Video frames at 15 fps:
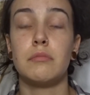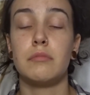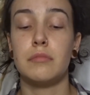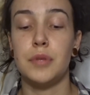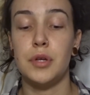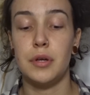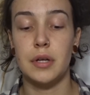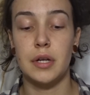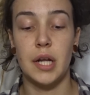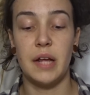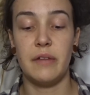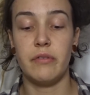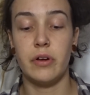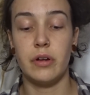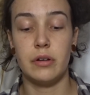You can
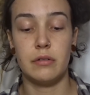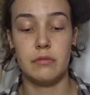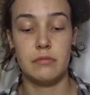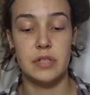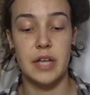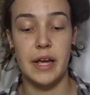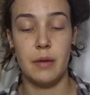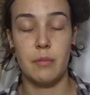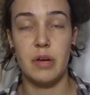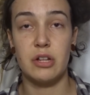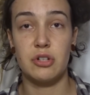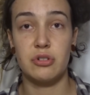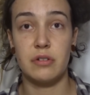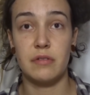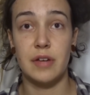even take a
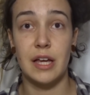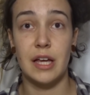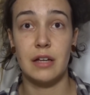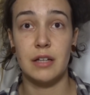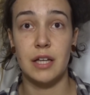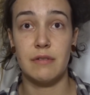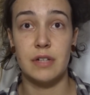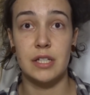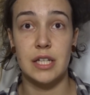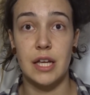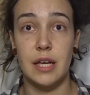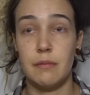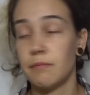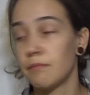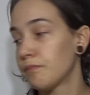picture of it, give it to
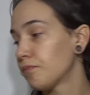him.